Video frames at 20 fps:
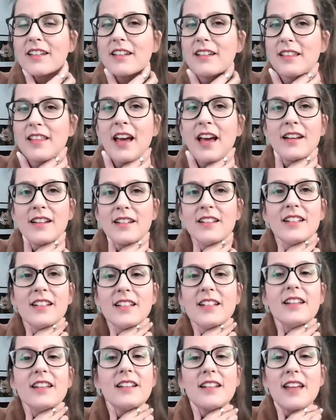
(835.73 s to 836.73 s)
that did
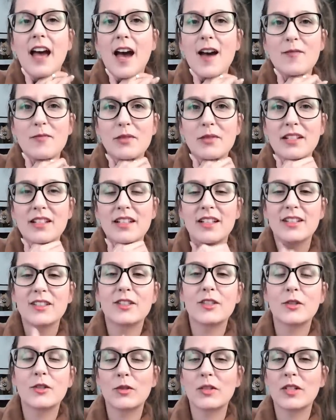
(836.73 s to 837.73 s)
need to happen, like,
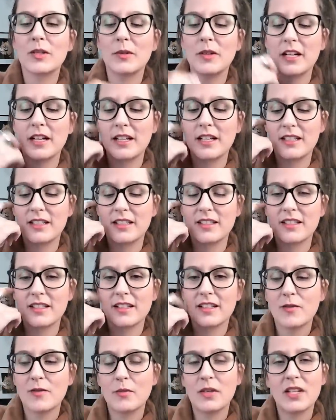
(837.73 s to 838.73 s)
story wise.
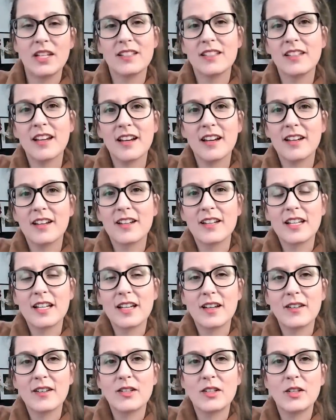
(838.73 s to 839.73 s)
Because, yeah,
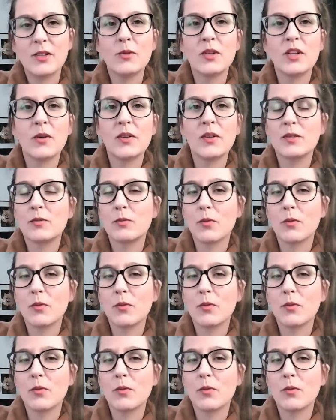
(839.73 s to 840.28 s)
you would always